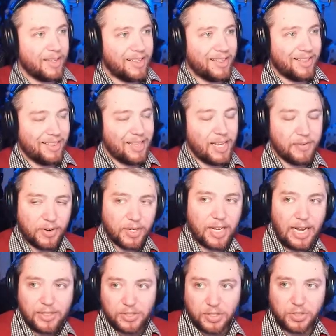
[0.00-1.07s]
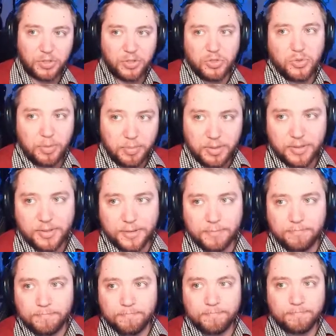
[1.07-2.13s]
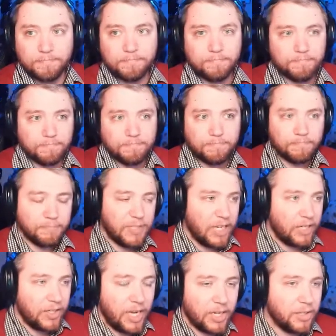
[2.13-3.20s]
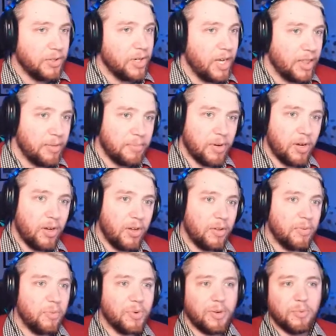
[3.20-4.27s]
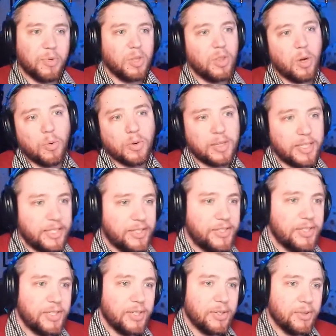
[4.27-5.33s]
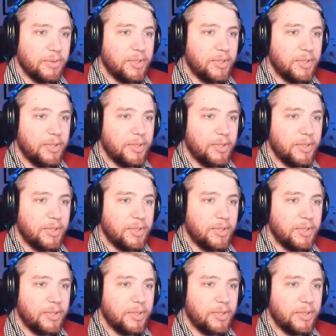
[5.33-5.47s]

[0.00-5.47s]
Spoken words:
A lot of our guys aren't good dribblers. Are not good on the ball. We're lower league still.